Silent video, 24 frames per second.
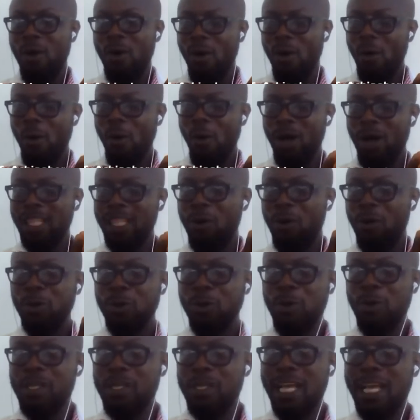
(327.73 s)
what I will
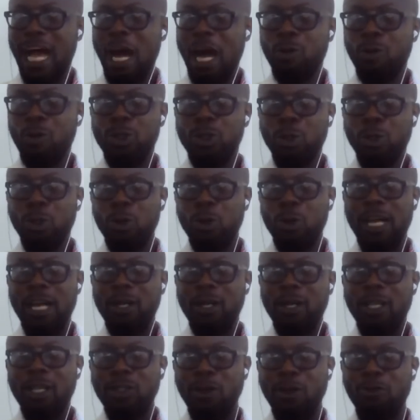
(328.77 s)
do is that I will show
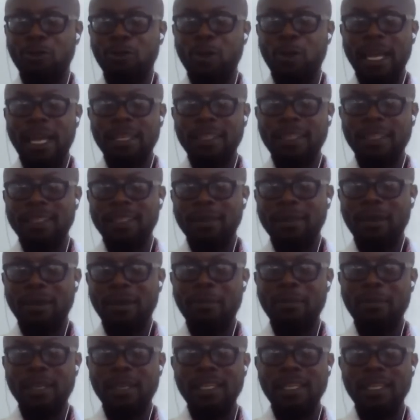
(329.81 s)
the software
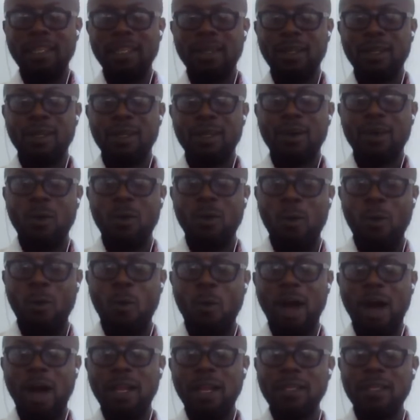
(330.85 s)
maybe
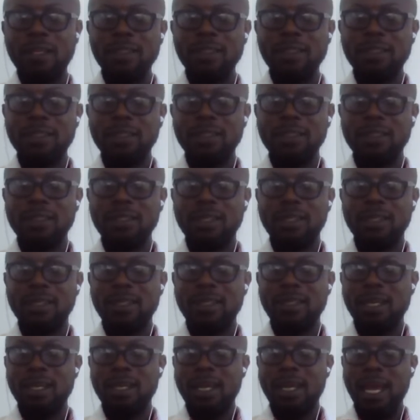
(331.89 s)
1
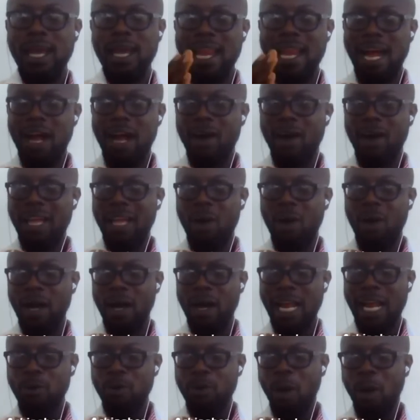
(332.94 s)
and another 1.
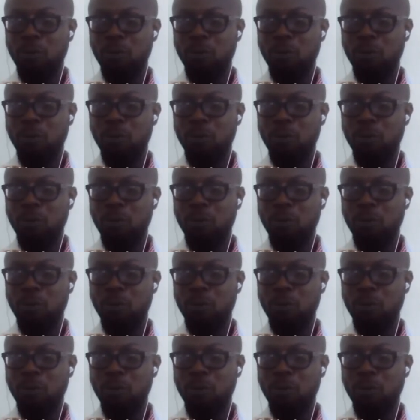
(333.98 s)
I will not